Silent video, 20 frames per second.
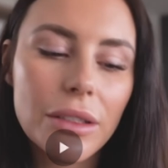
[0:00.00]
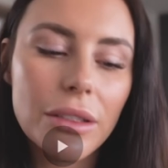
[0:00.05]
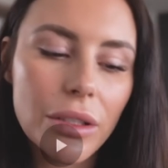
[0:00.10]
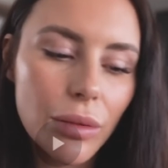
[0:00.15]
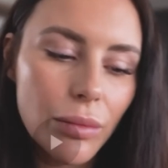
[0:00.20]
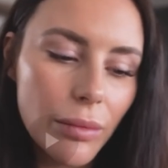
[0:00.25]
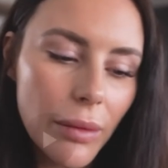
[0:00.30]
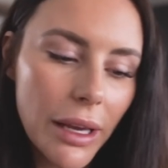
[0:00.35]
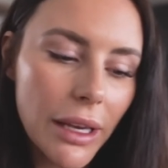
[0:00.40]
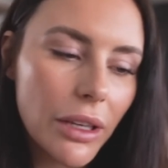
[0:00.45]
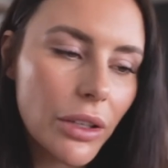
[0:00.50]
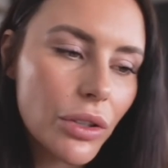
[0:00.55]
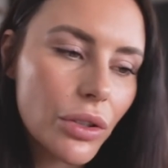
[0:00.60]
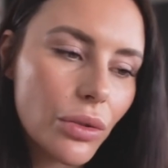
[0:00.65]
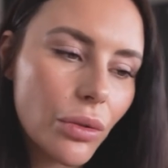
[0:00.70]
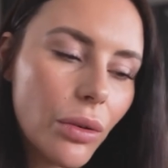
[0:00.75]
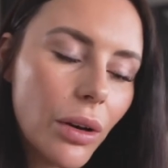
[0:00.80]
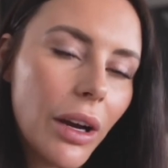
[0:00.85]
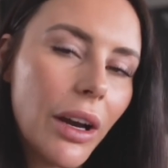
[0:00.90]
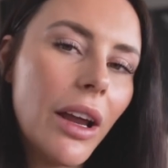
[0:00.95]
To make
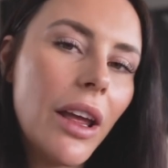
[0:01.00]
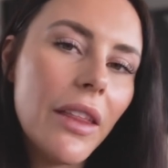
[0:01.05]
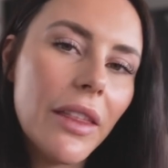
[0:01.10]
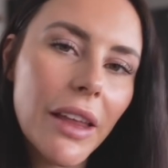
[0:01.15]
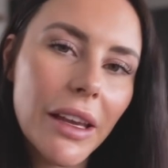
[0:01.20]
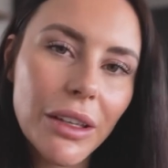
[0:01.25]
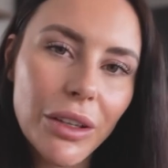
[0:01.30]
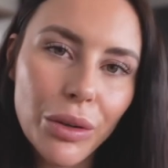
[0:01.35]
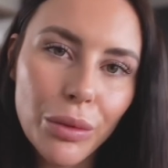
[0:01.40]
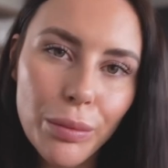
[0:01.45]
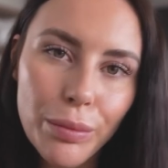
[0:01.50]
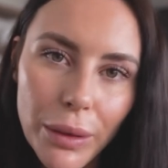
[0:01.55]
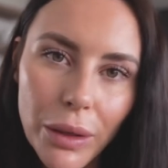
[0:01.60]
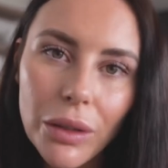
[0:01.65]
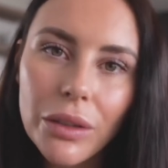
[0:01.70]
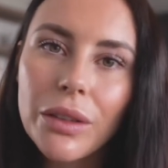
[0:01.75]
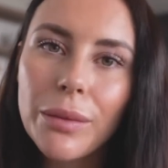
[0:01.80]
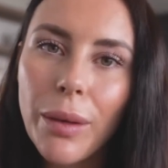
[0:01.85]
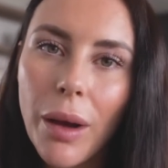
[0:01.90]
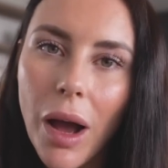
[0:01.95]
sure that you
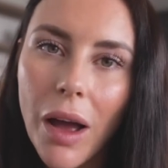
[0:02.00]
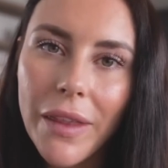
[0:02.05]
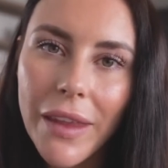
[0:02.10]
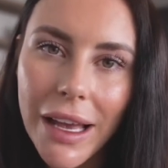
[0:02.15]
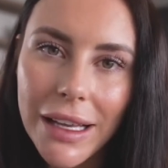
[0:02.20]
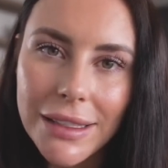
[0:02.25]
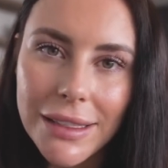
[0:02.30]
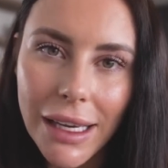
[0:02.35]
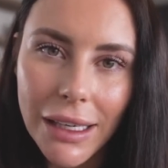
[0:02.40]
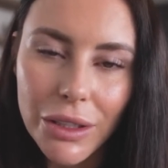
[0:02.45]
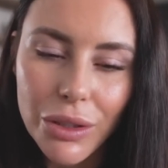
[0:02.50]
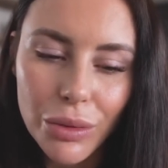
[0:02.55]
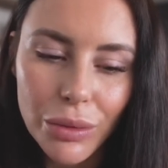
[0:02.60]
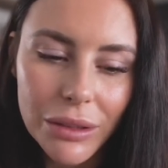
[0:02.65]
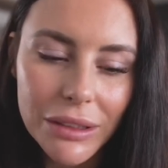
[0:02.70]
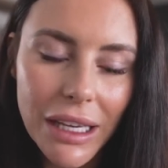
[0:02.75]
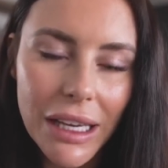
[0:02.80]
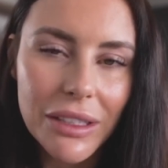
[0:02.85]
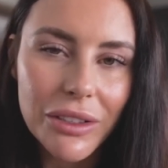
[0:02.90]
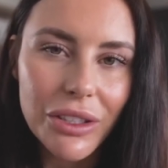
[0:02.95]
build upon that
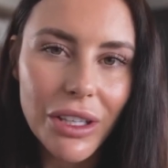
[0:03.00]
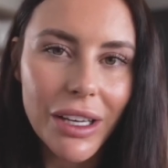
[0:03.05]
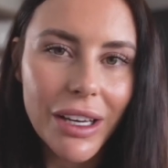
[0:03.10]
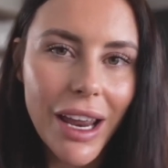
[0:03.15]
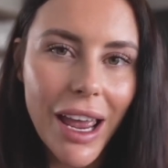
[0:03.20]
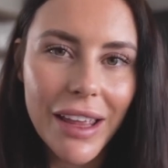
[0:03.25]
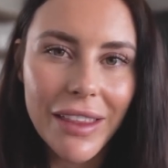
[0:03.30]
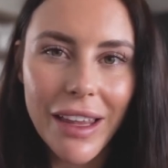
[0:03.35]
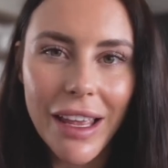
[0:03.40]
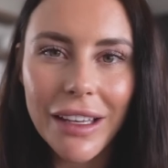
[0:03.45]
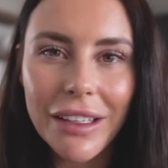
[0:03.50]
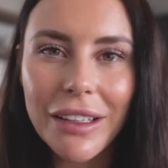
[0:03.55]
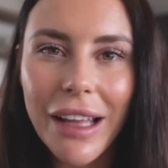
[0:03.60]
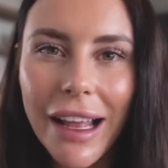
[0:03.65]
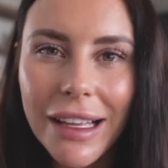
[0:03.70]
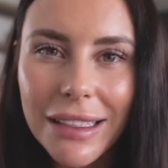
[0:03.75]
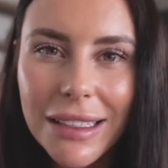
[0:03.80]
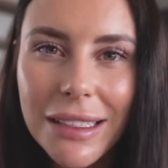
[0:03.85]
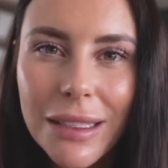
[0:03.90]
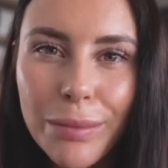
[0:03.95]
sexual tension and that
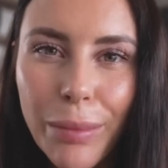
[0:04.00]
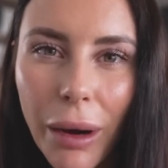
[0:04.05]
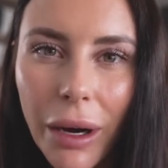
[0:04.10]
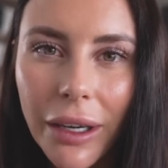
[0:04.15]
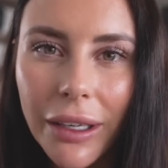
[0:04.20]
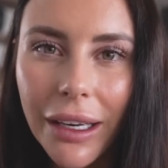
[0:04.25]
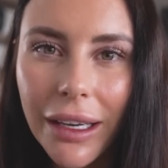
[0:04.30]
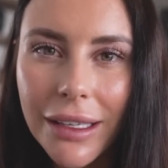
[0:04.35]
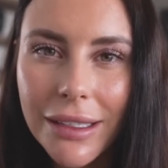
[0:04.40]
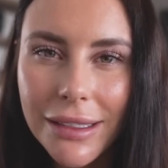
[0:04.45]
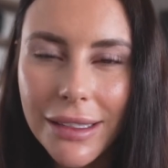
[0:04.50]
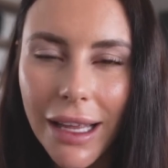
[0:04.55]
spark is